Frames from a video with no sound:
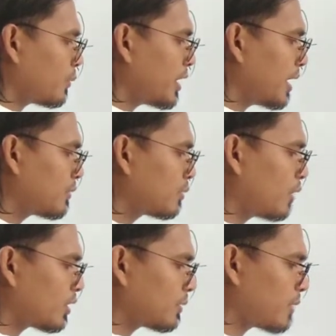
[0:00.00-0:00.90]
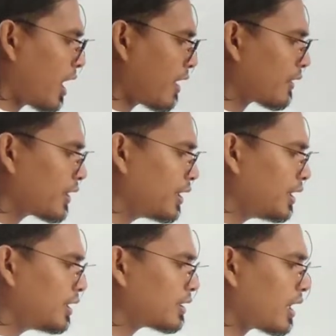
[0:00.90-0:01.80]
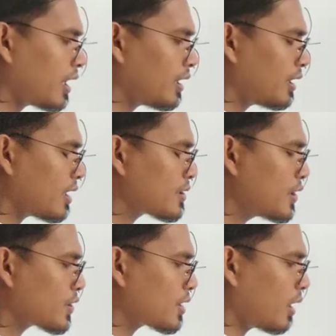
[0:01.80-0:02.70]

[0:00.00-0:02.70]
we have to multiply 6